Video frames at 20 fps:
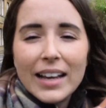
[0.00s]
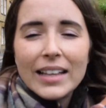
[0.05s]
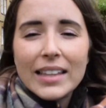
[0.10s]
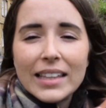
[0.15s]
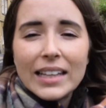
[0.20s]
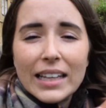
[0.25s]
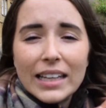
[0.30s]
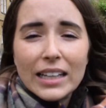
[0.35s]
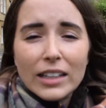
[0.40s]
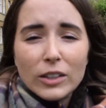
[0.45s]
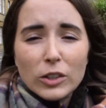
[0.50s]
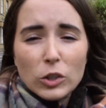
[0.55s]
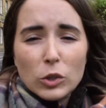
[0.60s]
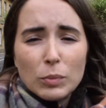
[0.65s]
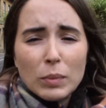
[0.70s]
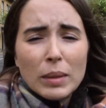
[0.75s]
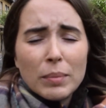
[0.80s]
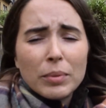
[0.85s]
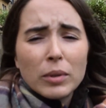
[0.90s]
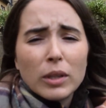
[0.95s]
The English
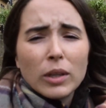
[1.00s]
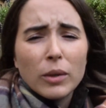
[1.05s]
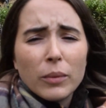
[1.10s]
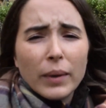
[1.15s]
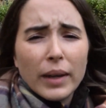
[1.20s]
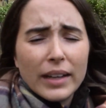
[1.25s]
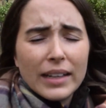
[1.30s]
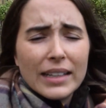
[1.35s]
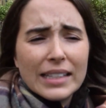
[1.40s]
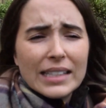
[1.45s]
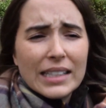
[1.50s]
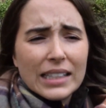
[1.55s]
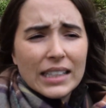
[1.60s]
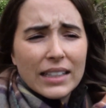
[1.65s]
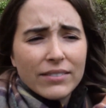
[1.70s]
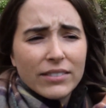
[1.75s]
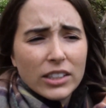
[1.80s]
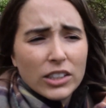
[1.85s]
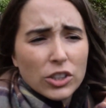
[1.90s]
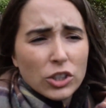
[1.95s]
people are wearing
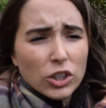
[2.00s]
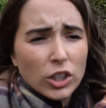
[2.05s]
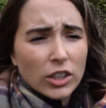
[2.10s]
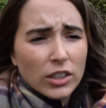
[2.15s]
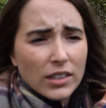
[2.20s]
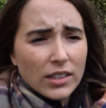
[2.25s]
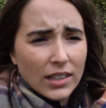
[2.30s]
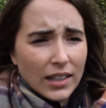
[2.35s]
sleeveless shirts